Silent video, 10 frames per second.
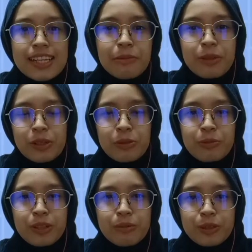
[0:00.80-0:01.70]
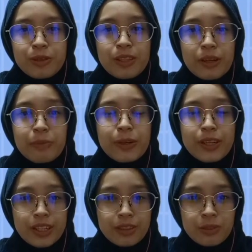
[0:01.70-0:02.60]
Assalamualaikum warahmatullahi
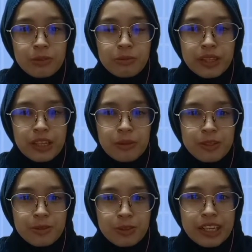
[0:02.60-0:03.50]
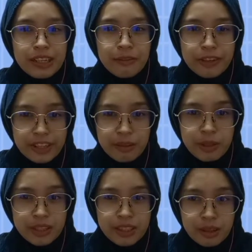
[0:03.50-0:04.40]
wabarakatuh. My name is Nurul Hani
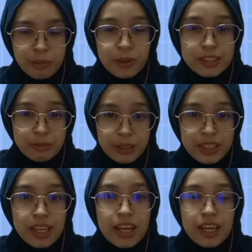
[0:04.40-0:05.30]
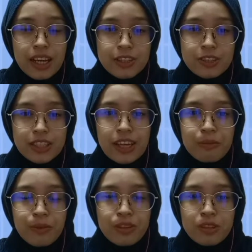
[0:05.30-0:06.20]
Farhana binti Zaman, and today
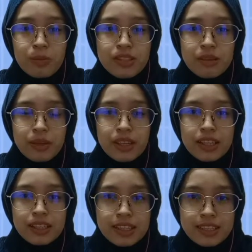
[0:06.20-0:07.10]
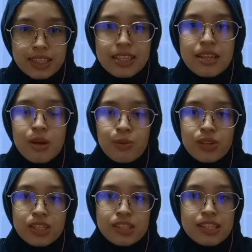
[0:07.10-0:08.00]
I'm going to present my thesis,
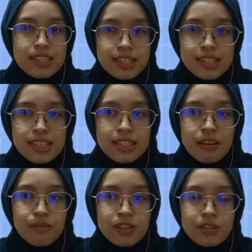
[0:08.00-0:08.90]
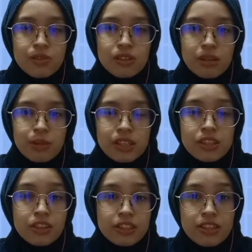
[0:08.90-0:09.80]
which is the synthesis and
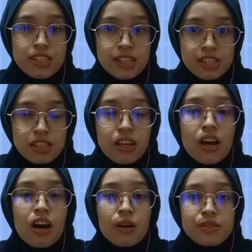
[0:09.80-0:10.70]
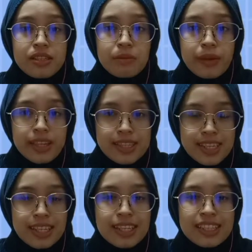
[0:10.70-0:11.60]
physicochemical characterization of cinnamic
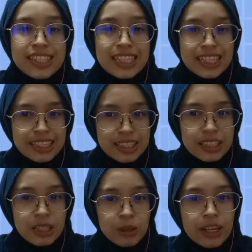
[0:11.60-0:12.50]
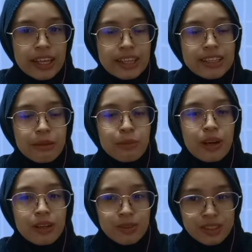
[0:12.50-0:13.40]
acid intercalated into layer
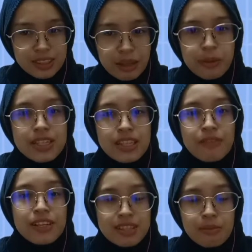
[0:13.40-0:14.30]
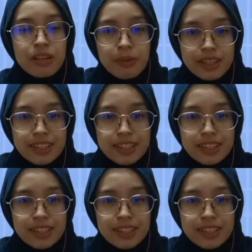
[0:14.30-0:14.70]
double hydroxide by self-assembly